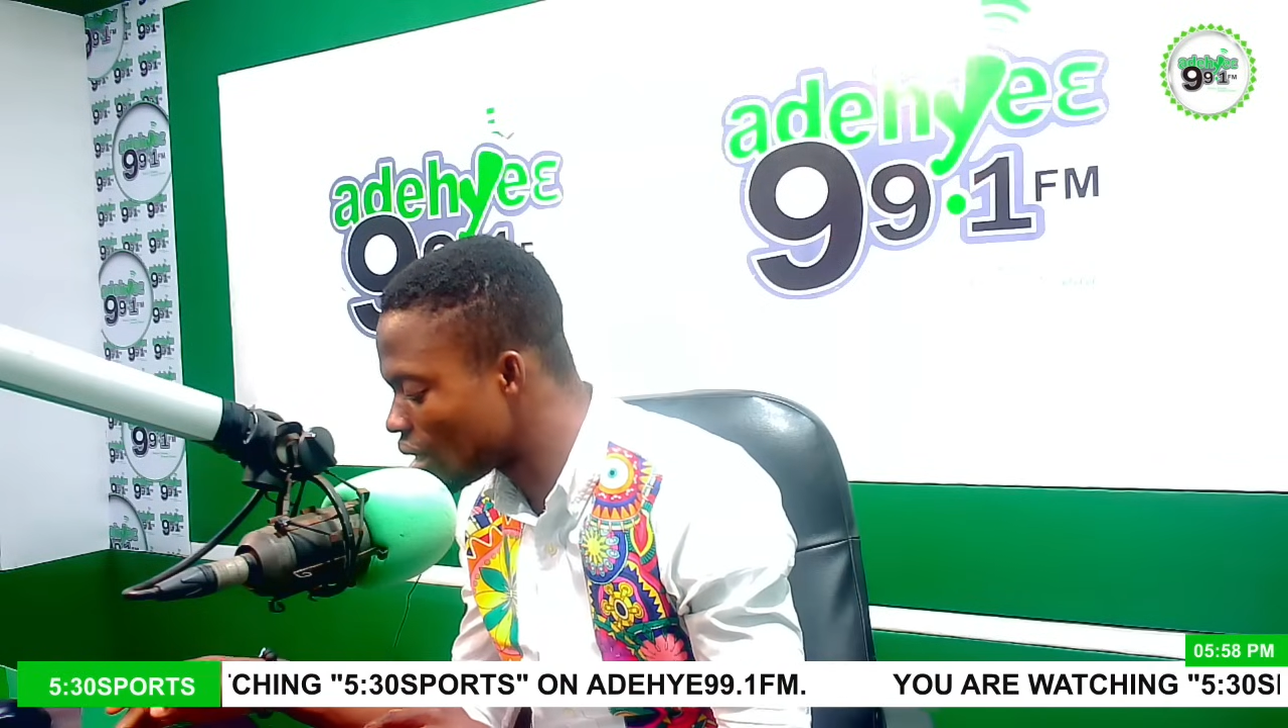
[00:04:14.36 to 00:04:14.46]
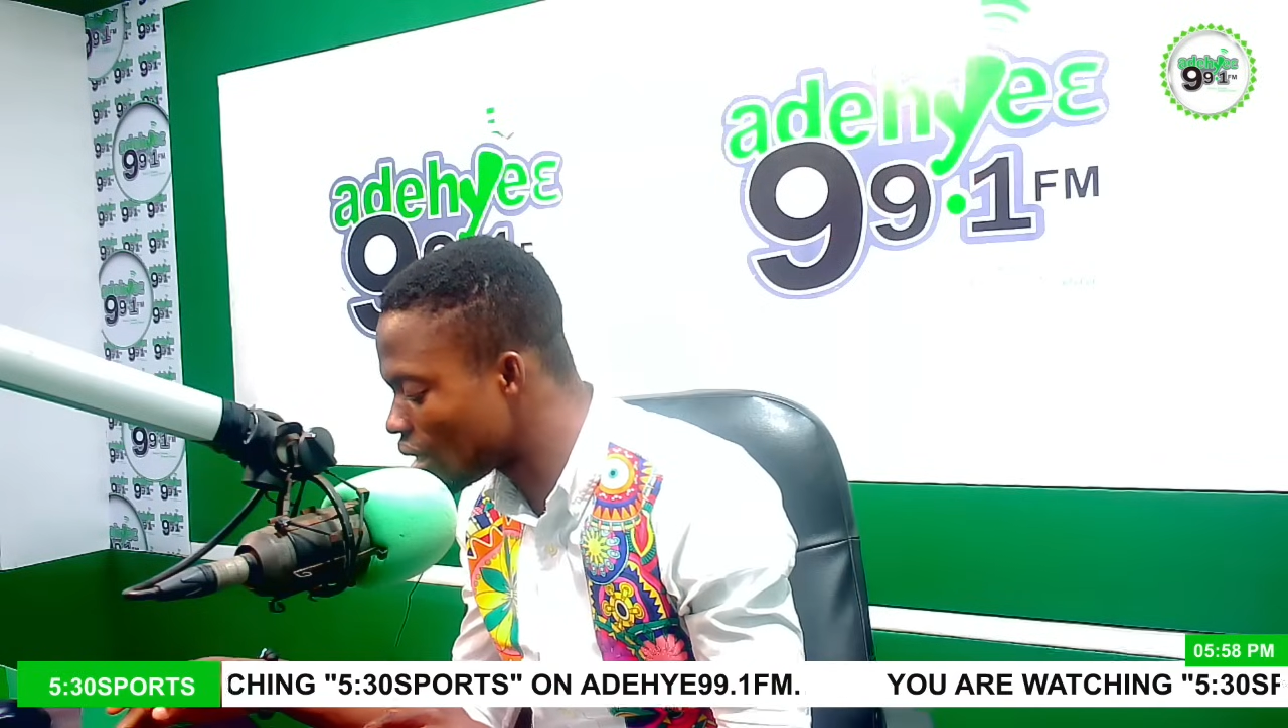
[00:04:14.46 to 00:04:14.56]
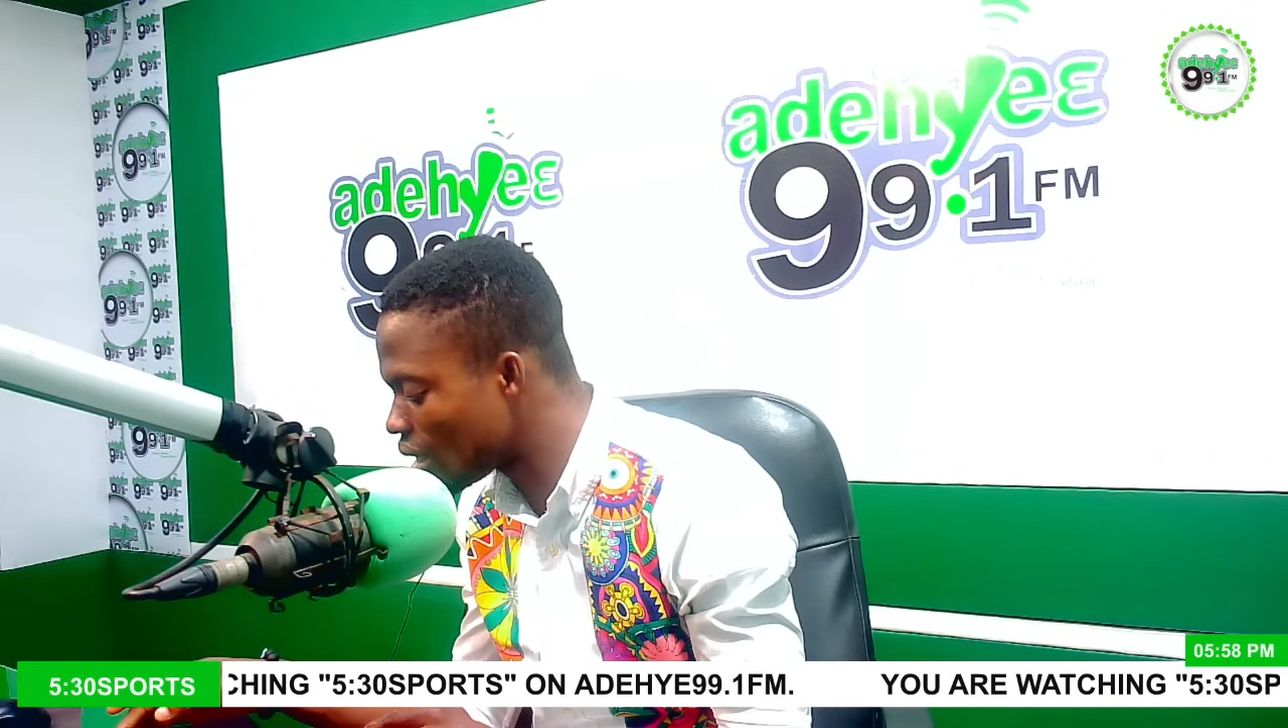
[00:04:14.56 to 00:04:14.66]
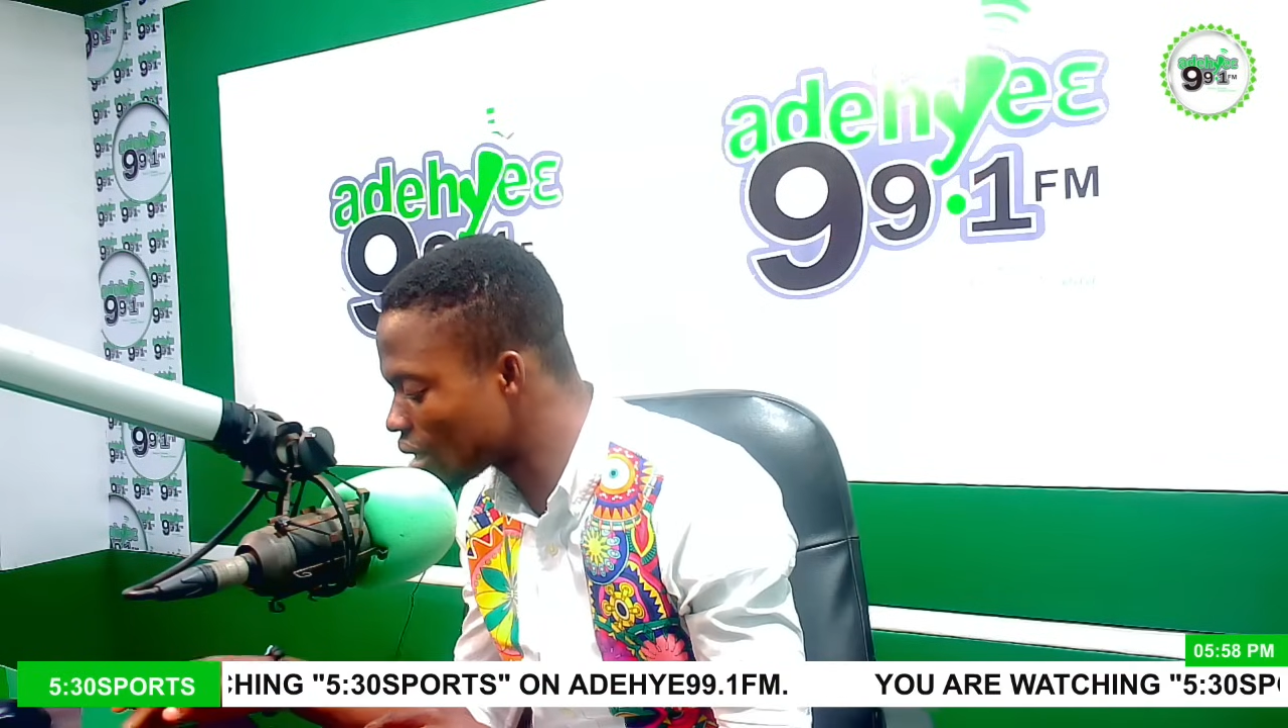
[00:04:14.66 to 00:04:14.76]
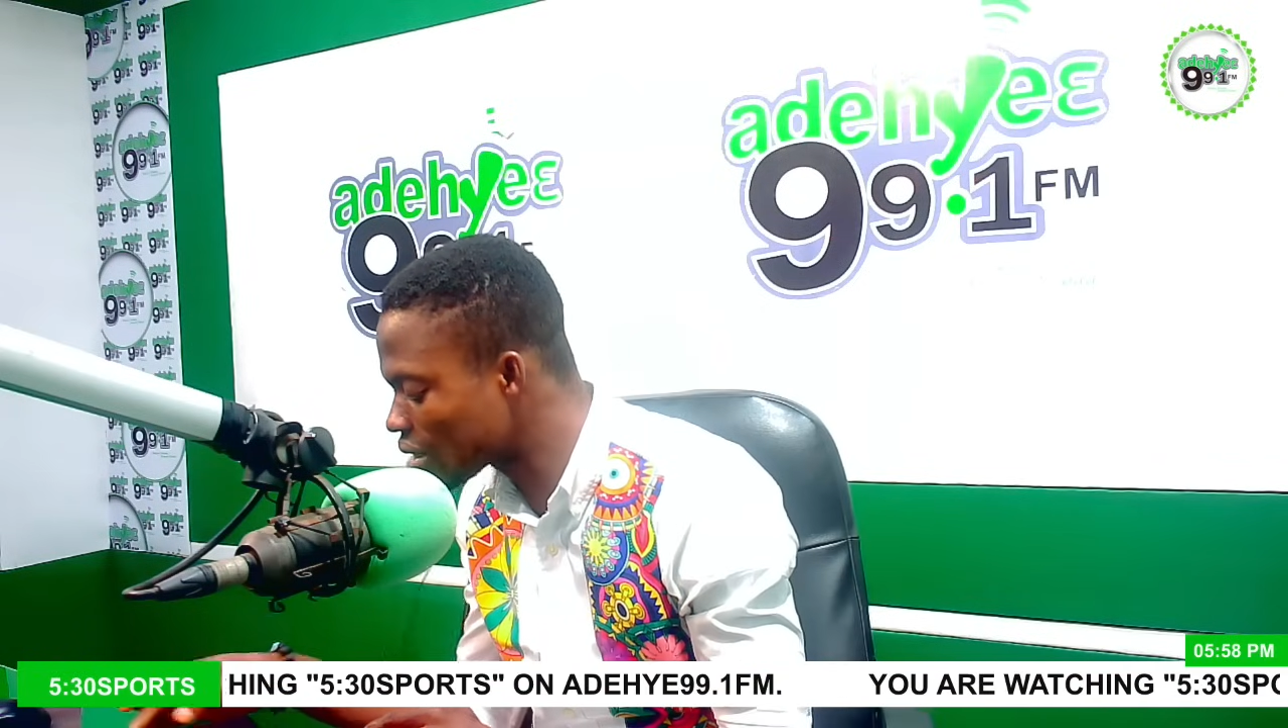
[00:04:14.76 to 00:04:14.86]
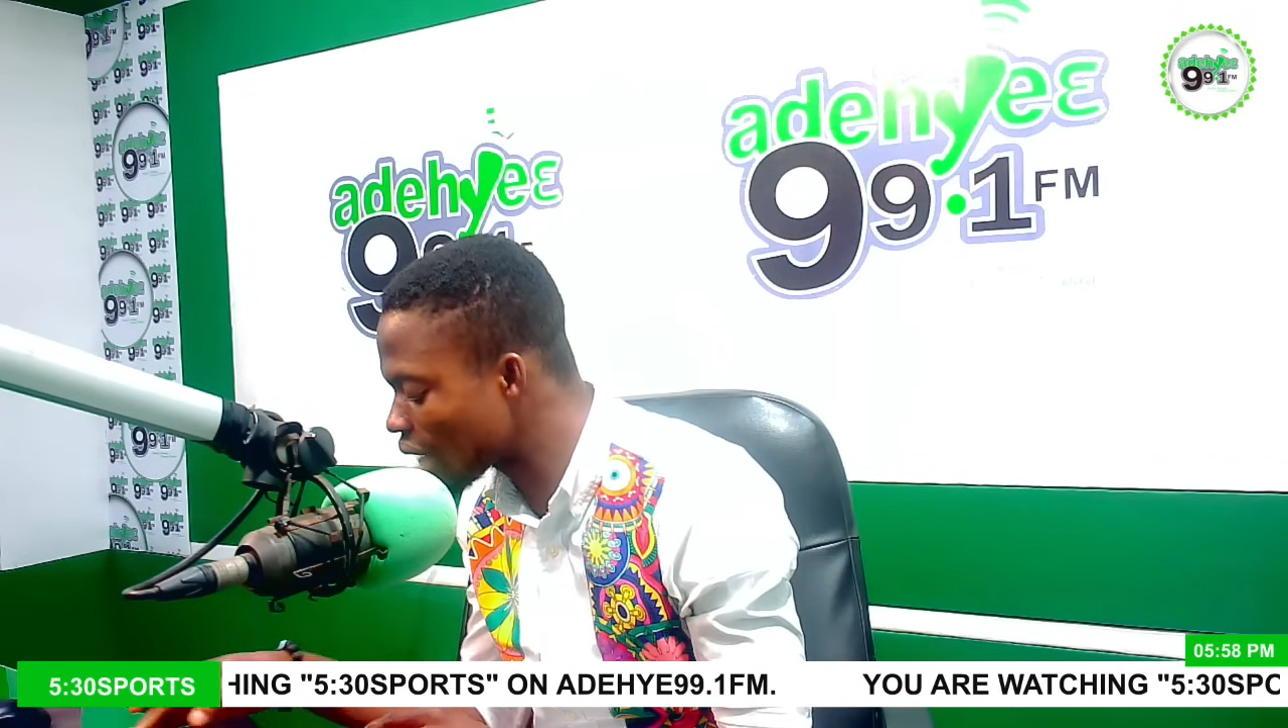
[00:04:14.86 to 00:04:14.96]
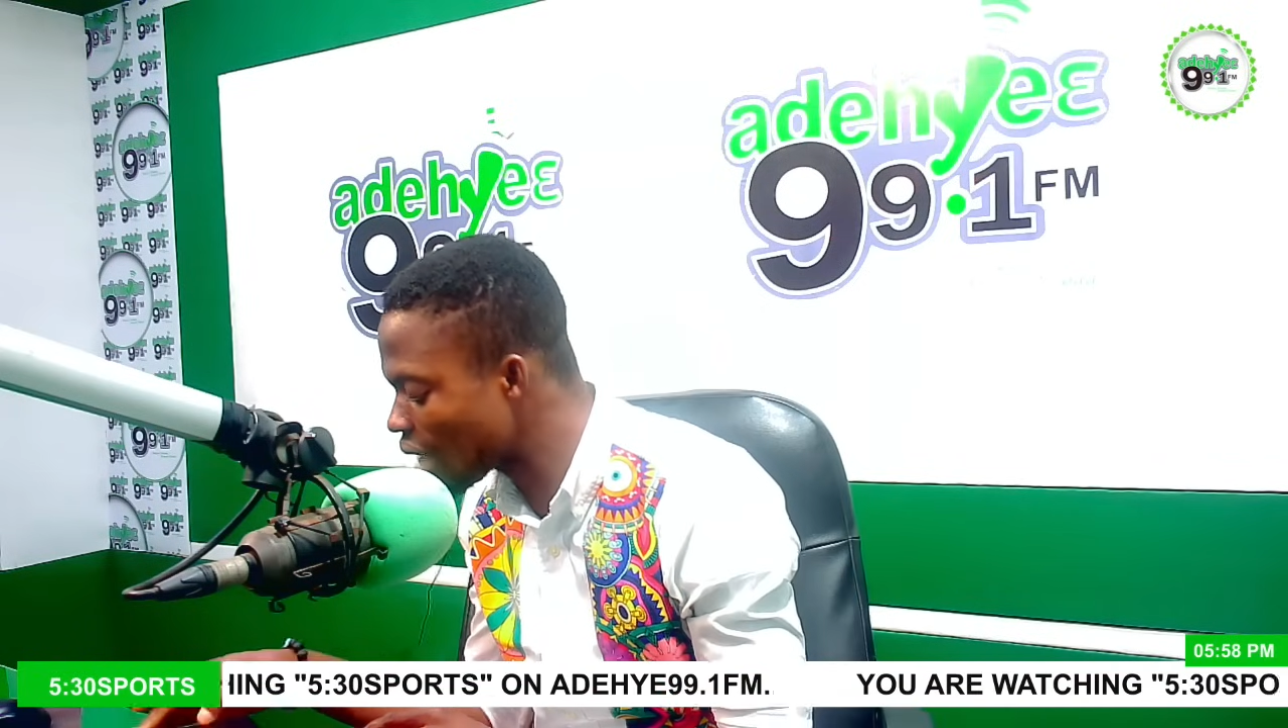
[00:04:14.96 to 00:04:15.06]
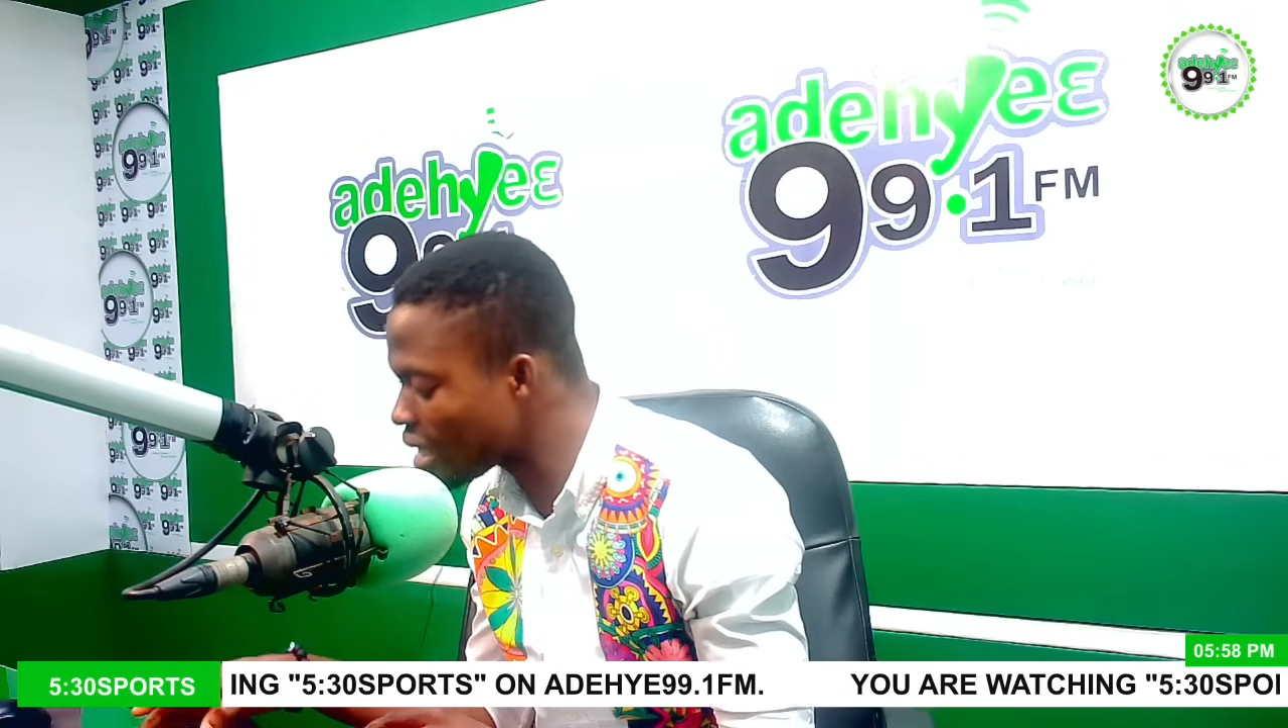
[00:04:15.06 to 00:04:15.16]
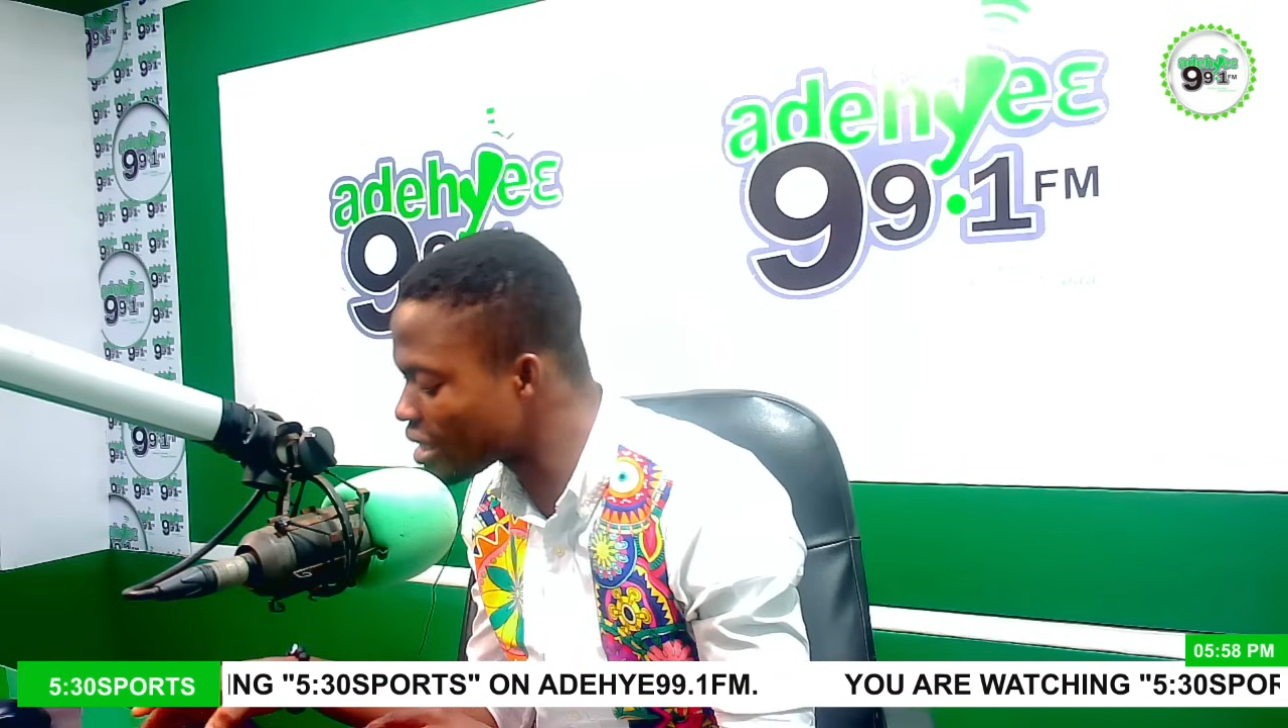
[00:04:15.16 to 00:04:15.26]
I have sad net